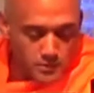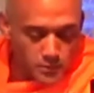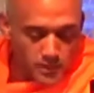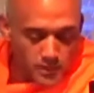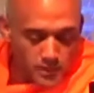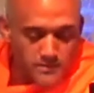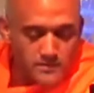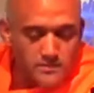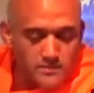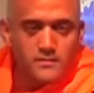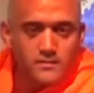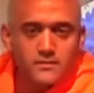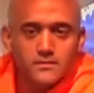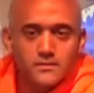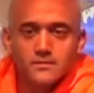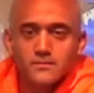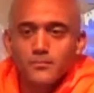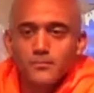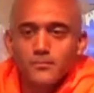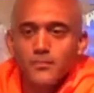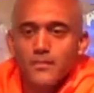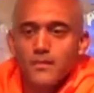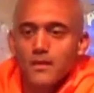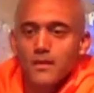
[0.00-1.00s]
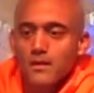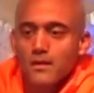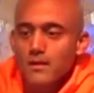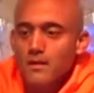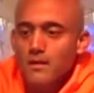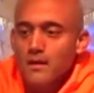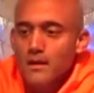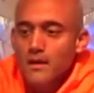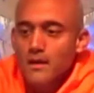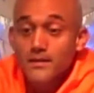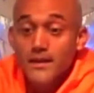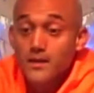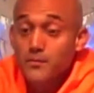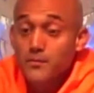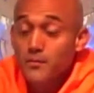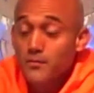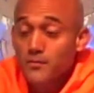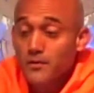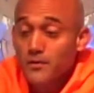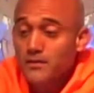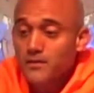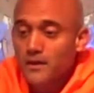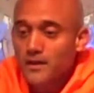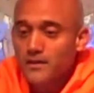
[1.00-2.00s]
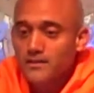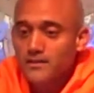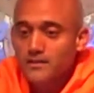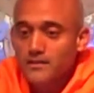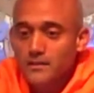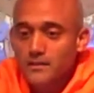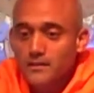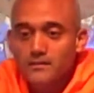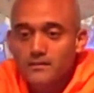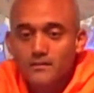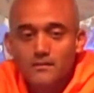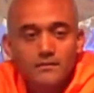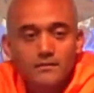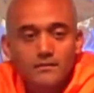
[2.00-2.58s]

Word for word: practices. And that can be very daunting.